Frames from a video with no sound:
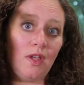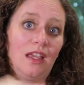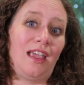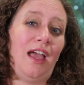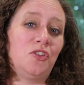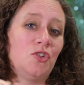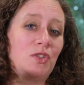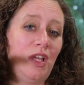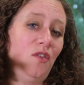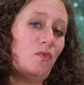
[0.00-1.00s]
and catch
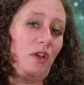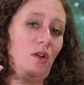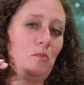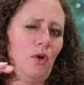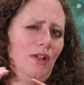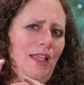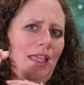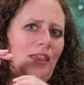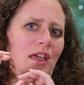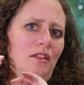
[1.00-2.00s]
yourself when you're more at
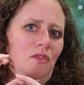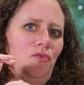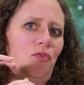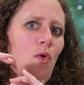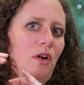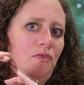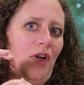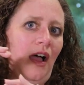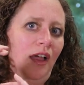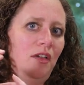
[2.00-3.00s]
like that 4 or
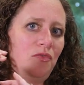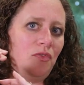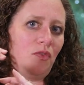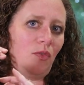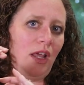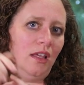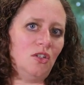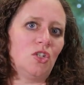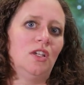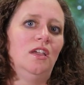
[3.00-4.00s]
5
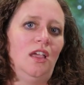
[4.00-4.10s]
range,